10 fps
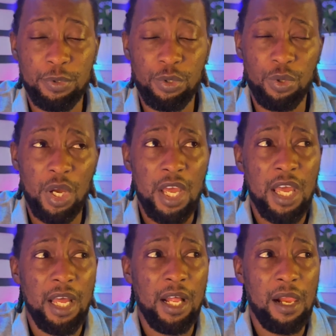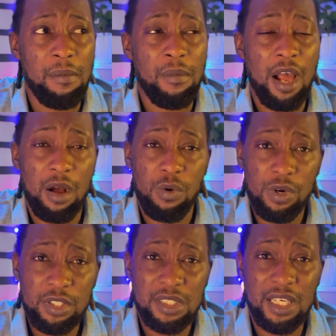So I
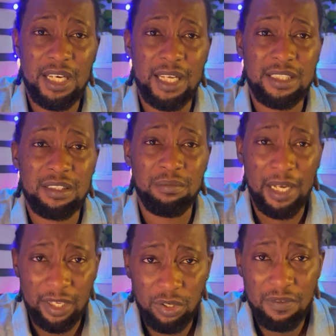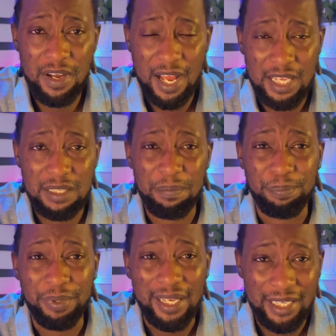want to say that Micheal Oliver has a
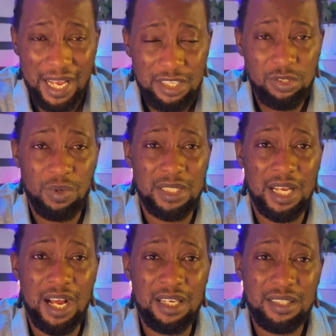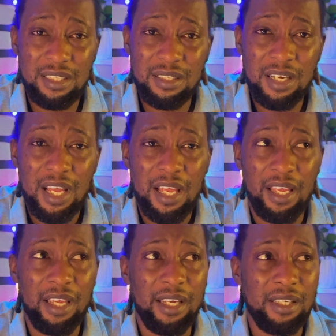bias towards Arsenal,
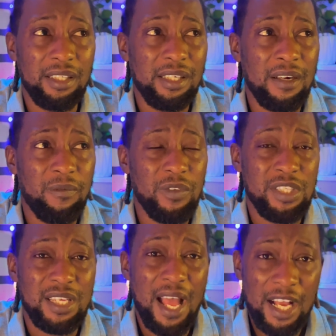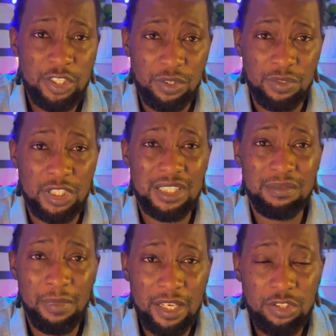and his actions
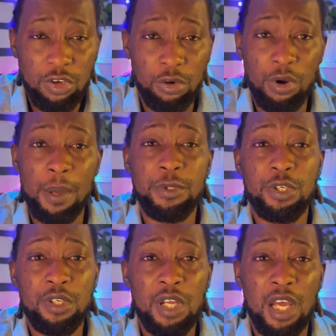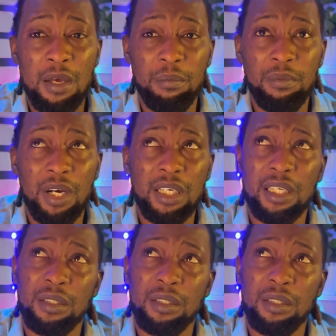smells corruption, but